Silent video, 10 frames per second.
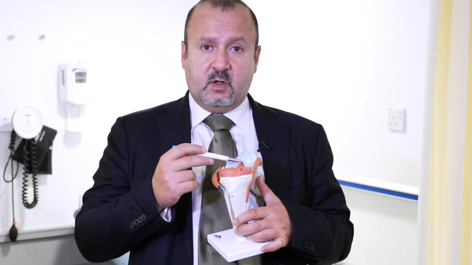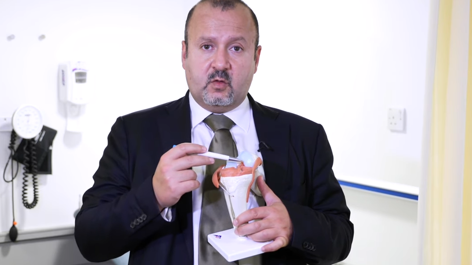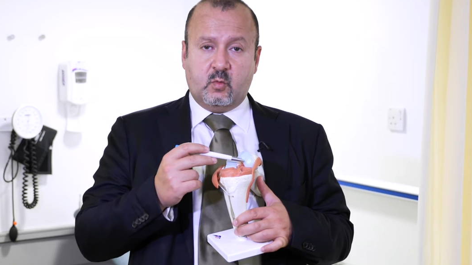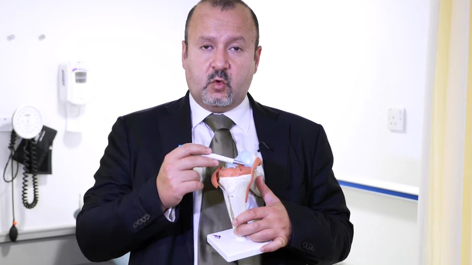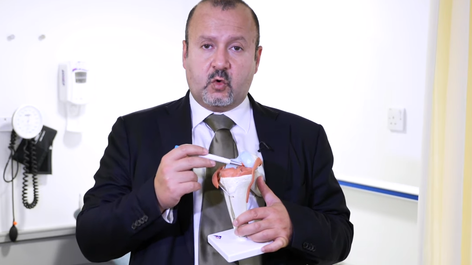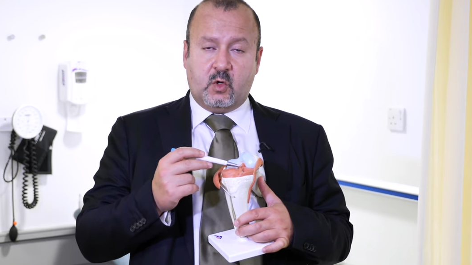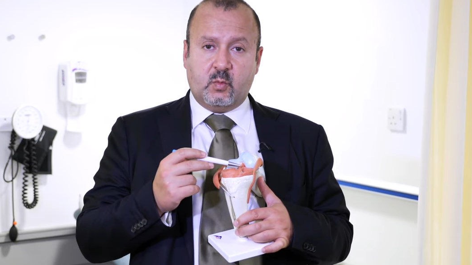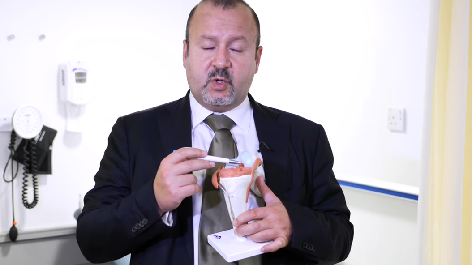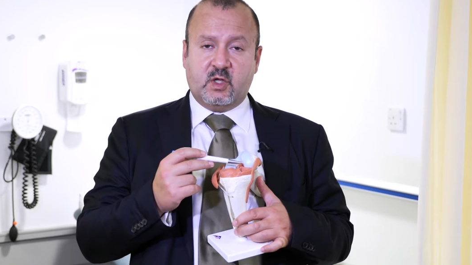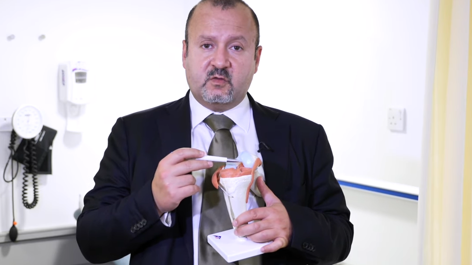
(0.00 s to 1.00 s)
The more
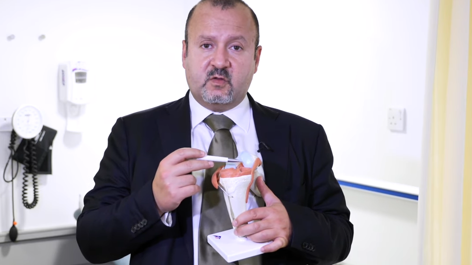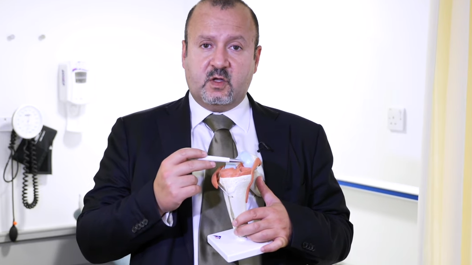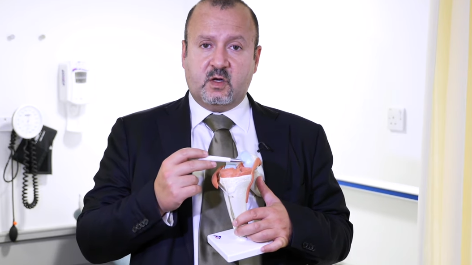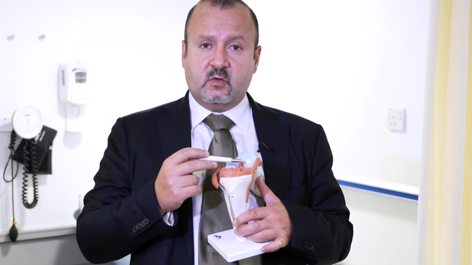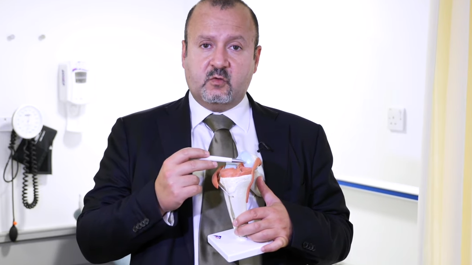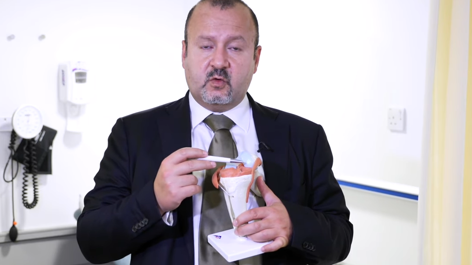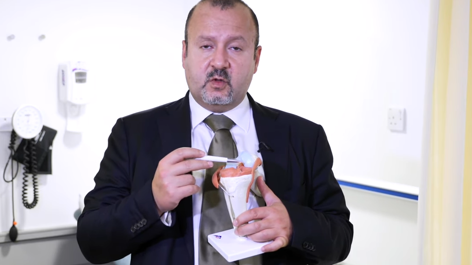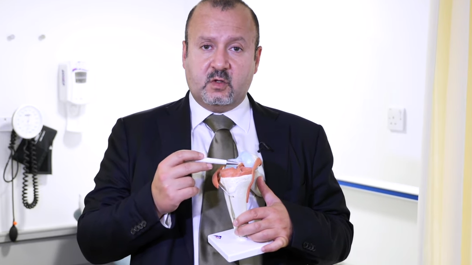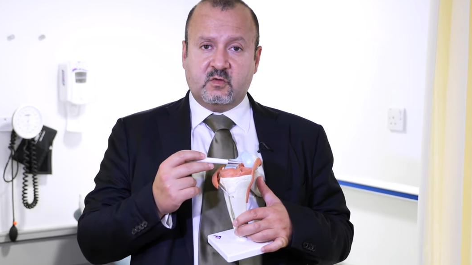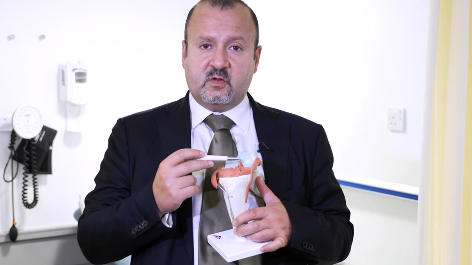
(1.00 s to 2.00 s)
complex tears or
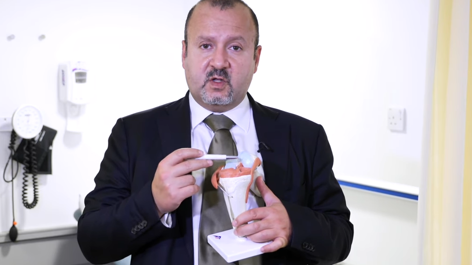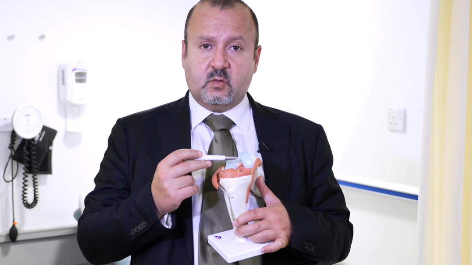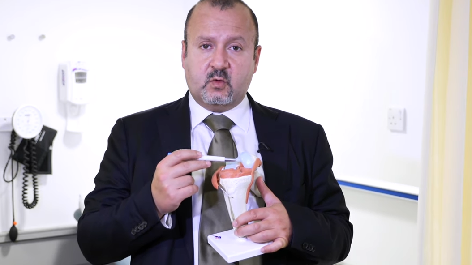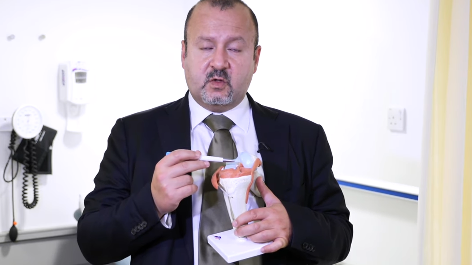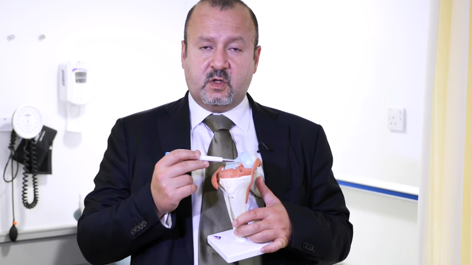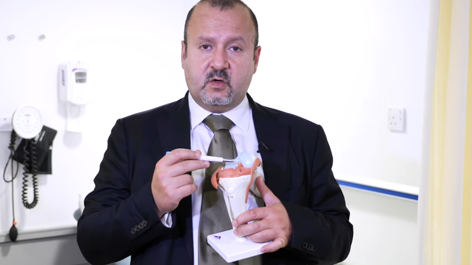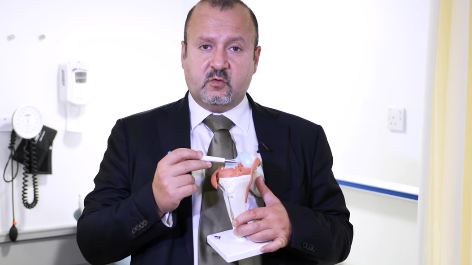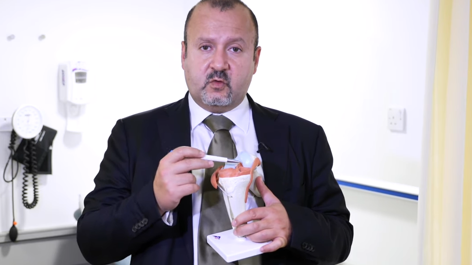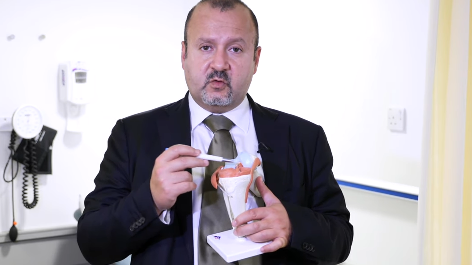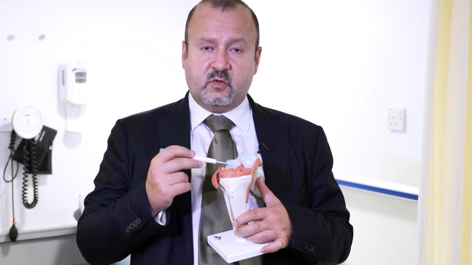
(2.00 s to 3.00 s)
the unstable
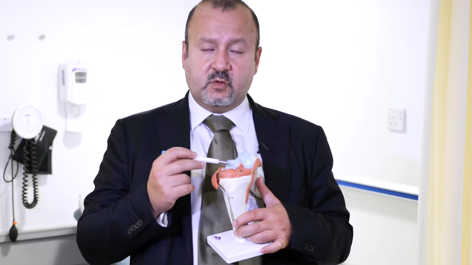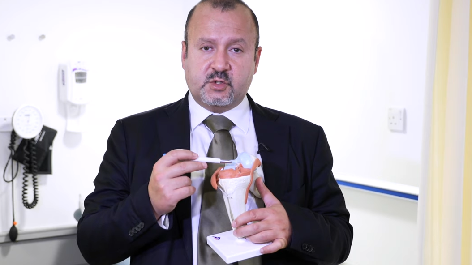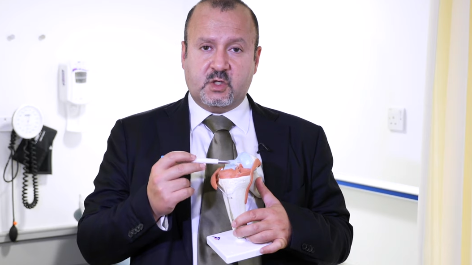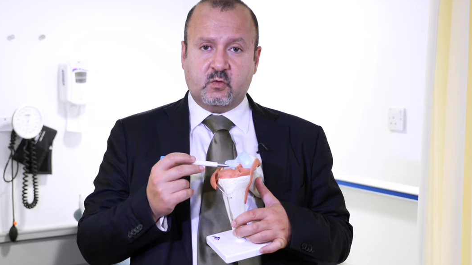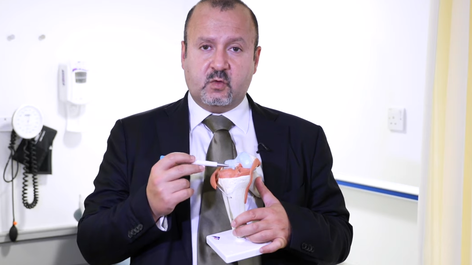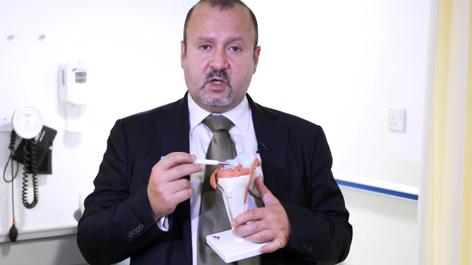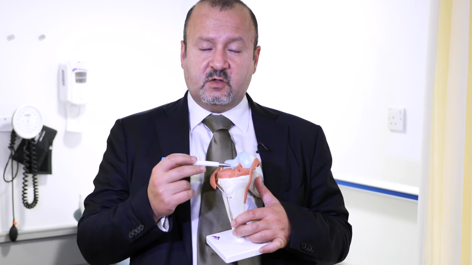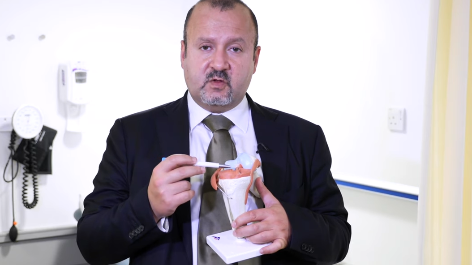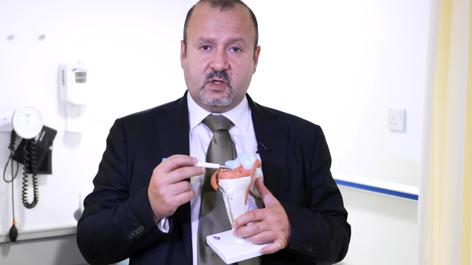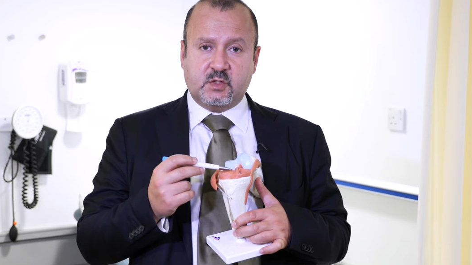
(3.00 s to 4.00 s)
tears are associated with the
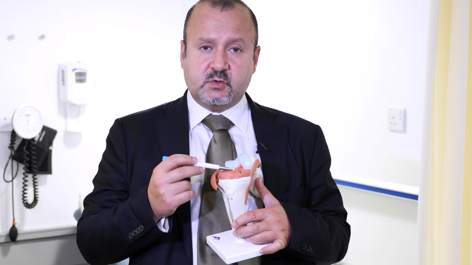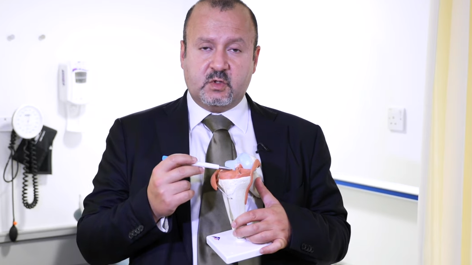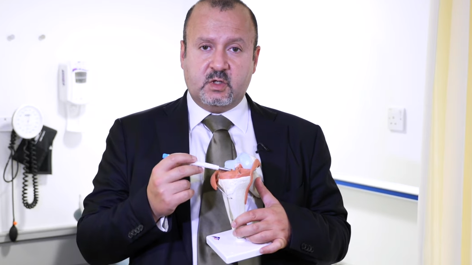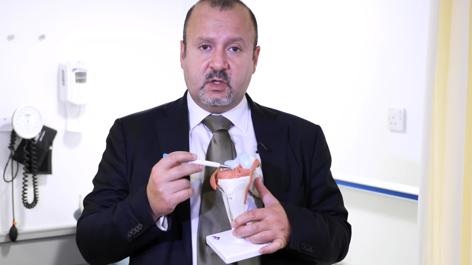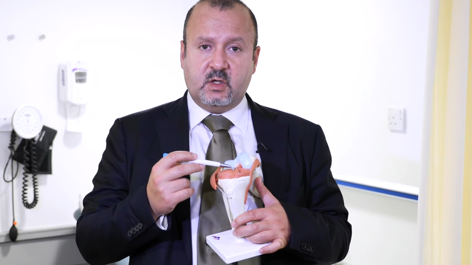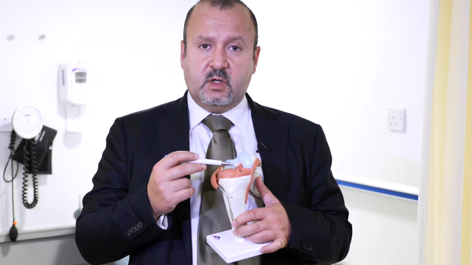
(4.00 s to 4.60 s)
ACL injury,